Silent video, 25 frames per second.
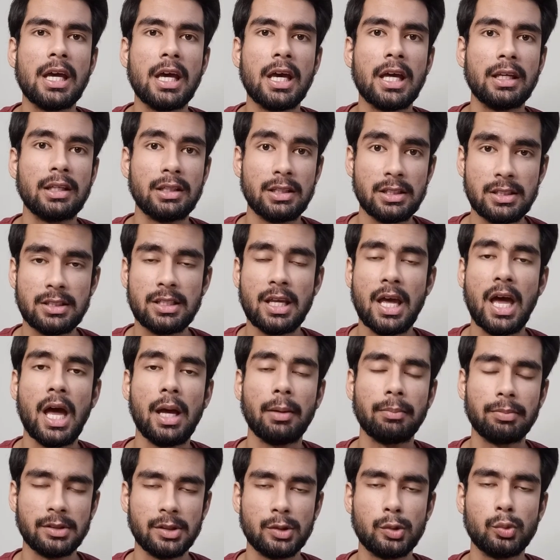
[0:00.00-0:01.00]
And this
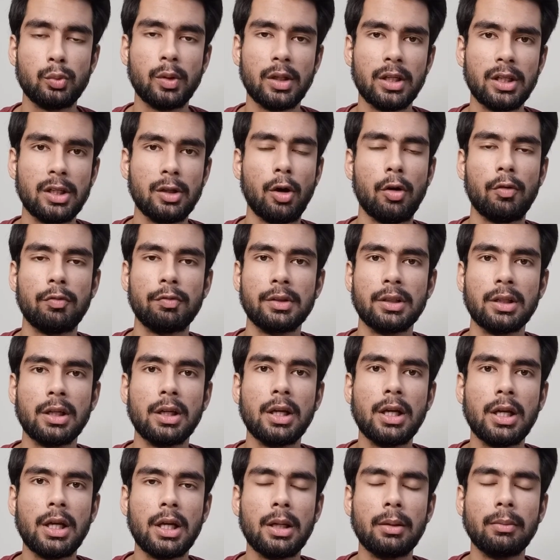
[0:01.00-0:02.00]
happens very often.
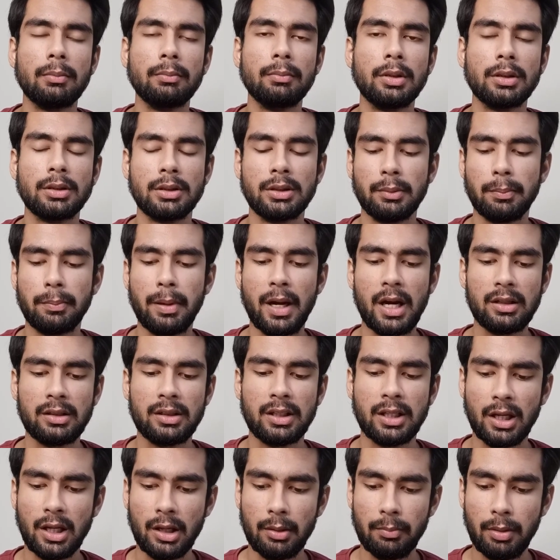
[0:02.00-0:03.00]
But the bad
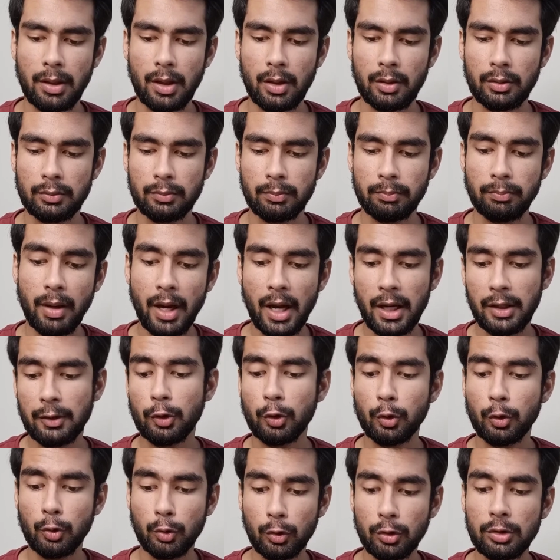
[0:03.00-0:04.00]
thing about, bad
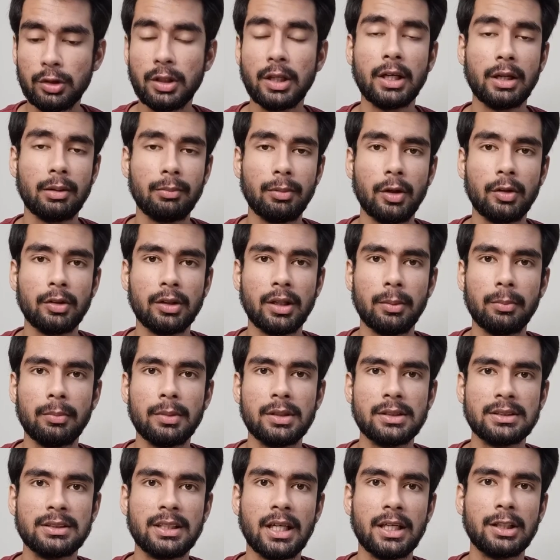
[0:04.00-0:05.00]
or good thing about them
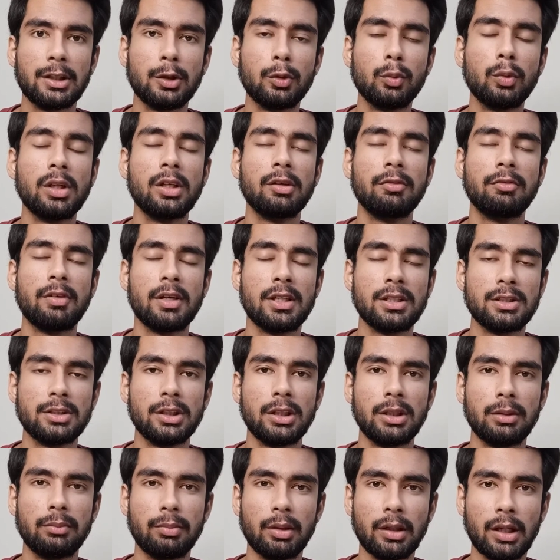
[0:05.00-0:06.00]
is that you will
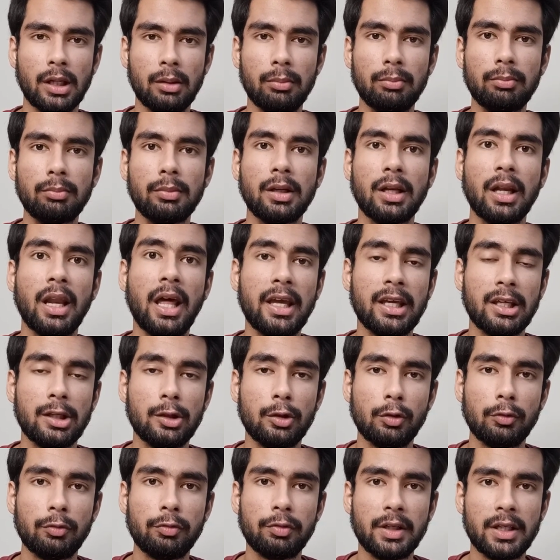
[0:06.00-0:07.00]
eventually become like your
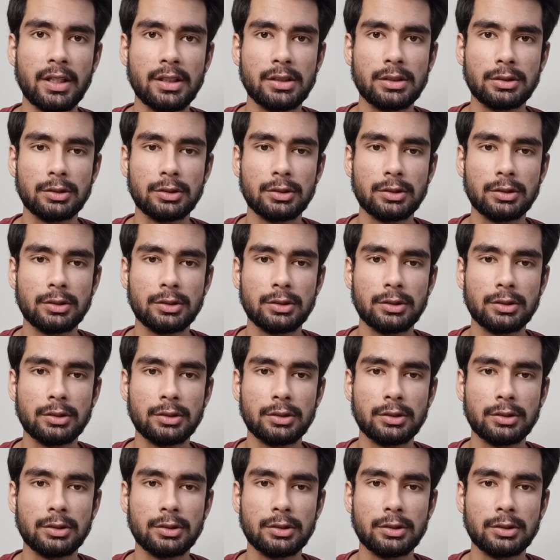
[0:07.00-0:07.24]
friends.